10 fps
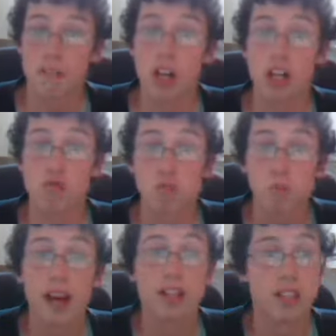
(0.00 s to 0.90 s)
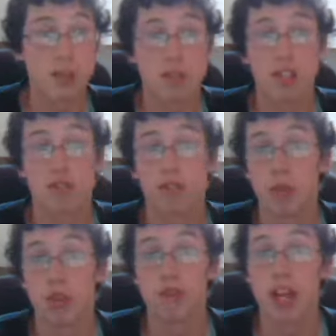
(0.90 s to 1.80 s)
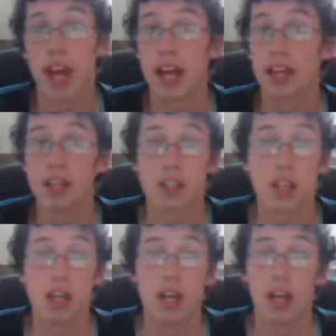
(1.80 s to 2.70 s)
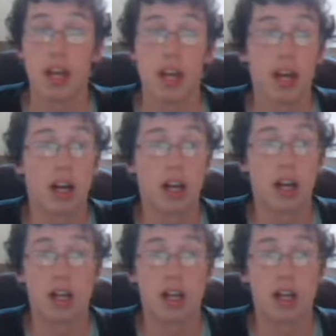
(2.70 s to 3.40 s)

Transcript: That was one suspenseful movie, and it